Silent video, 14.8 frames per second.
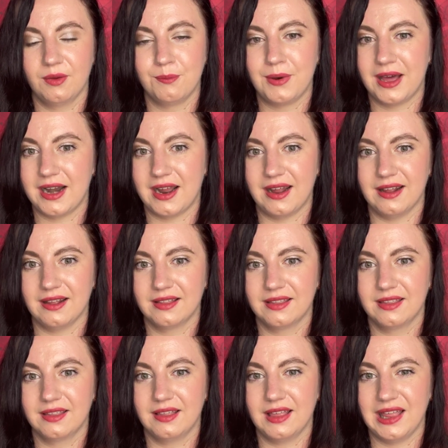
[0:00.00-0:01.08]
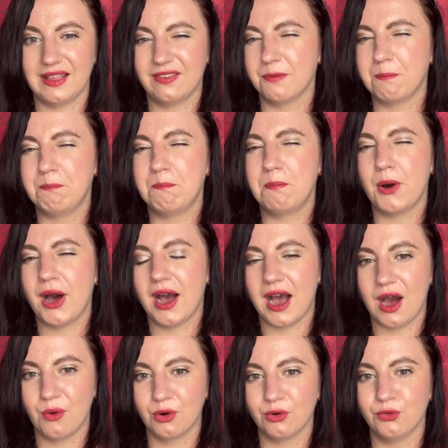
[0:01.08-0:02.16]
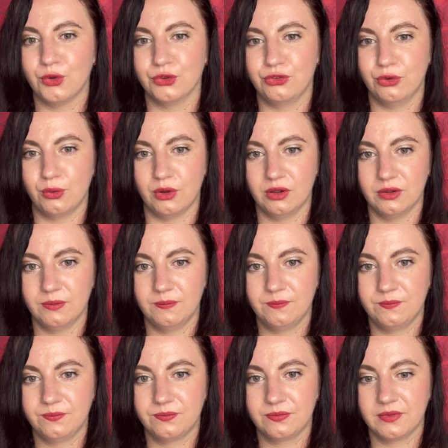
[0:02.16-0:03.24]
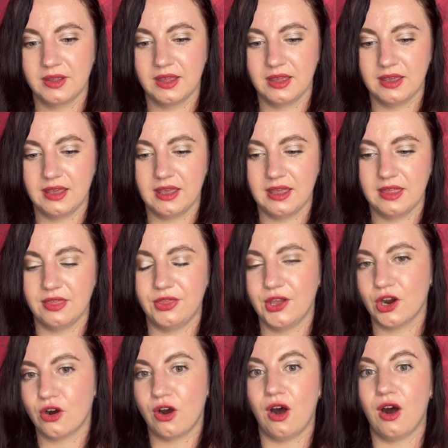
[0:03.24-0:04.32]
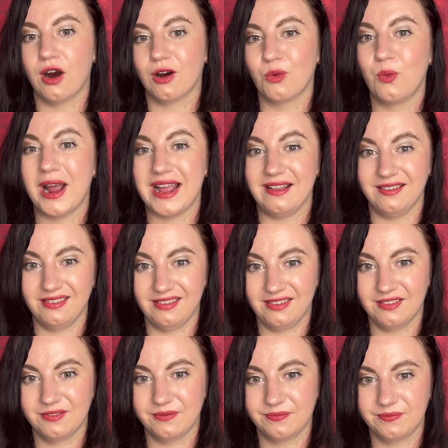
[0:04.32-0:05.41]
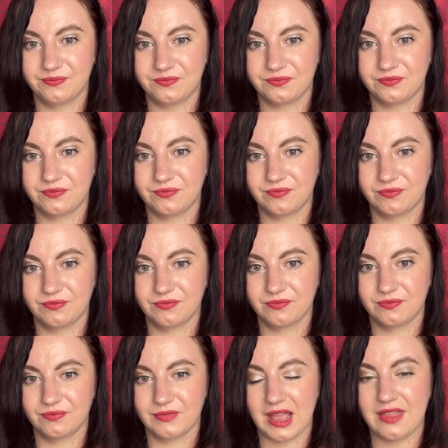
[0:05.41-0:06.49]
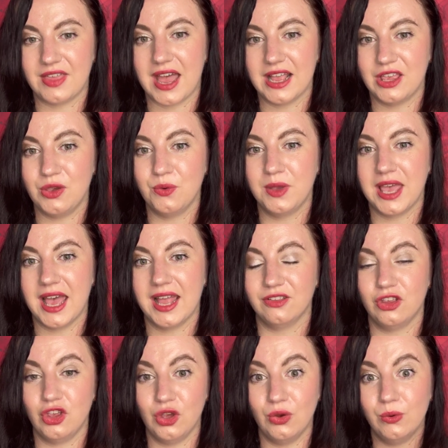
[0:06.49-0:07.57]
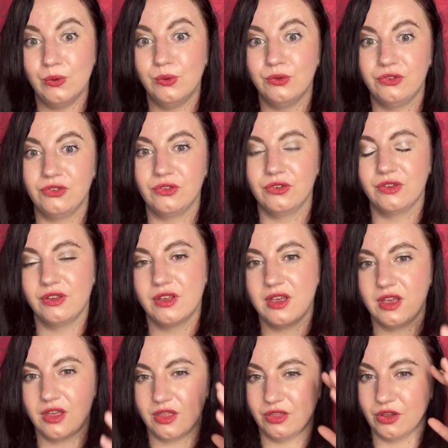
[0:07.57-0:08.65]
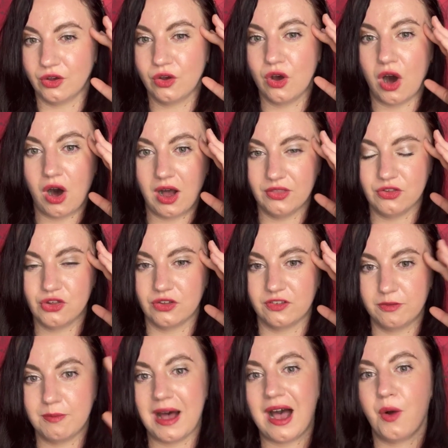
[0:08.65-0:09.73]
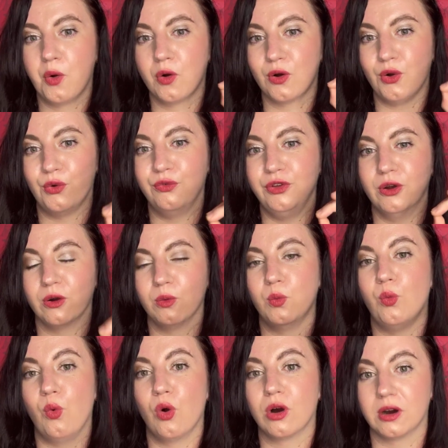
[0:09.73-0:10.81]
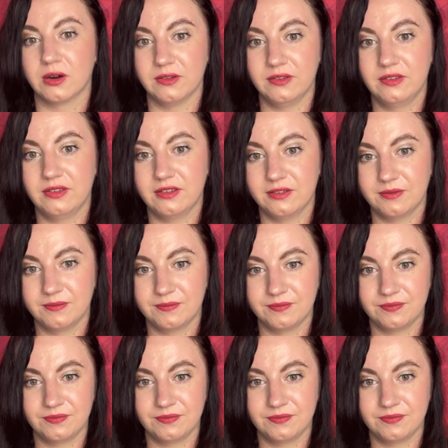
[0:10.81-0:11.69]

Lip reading: But it's a powerful tool. There are ways that you can use the conscious power of your words